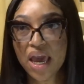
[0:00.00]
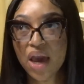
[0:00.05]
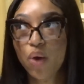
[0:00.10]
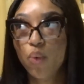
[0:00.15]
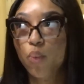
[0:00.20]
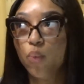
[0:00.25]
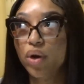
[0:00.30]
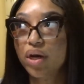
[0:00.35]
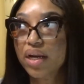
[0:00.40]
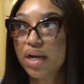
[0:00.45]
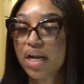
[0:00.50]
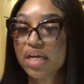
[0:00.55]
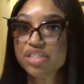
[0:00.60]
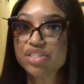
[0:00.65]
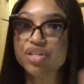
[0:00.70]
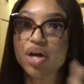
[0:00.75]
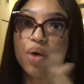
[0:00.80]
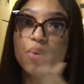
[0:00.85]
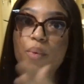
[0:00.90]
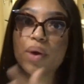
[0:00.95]
When did I
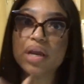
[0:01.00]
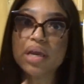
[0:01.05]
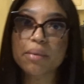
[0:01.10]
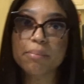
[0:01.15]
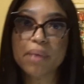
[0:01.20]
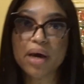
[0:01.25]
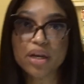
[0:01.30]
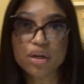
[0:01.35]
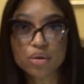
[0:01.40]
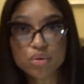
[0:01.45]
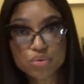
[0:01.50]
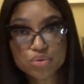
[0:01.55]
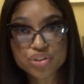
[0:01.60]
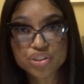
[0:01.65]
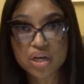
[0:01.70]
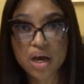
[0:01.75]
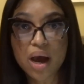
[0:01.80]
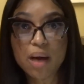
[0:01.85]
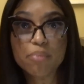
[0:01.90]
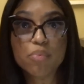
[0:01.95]
start working my new
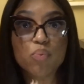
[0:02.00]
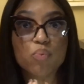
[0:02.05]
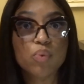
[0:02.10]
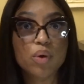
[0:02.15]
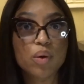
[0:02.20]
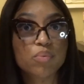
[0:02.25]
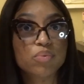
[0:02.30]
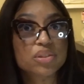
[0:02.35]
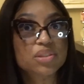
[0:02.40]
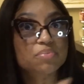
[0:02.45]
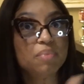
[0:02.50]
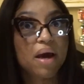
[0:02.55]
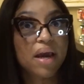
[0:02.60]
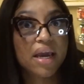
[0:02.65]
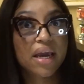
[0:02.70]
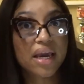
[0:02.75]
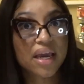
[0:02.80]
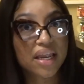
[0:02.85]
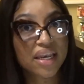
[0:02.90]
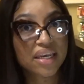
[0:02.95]
job? What was my
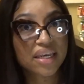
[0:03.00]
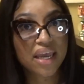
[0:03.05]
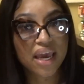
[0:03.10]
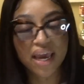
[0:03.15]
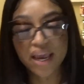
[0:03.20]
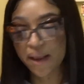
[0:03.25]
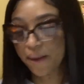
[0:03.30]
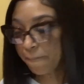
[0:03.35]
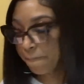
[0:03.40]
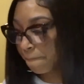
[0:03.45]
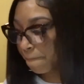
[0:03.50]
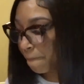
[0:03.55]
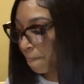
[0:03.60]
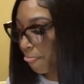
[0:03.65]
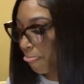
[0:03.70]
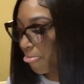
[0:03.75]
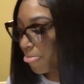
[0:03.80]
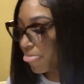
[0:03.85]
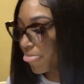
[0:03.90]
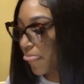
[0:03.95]
end date?
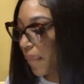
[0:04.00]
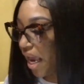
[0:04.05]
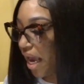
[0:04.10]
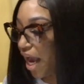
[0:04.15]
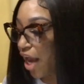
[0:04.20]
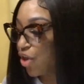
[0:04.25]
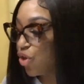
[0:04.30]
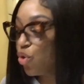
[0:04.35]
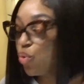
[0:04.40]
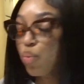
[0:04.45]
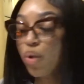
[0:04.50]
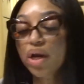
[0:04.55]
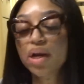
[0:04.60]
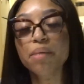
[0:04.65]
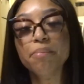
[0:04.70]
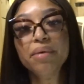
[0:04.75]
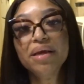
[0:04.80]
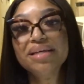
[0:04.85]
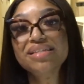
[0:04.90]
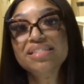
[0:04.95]
And you want to
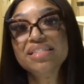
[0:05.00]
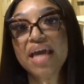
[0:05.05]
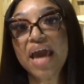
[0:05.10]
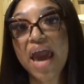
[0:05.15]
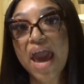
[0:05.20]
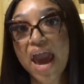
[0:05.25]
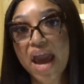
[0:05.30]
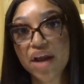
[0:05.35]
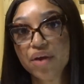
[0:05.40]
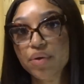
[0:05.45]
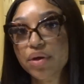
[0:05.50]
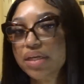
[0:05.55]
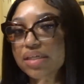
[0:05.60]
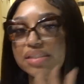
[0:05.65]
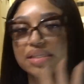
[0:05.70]
be as accurate.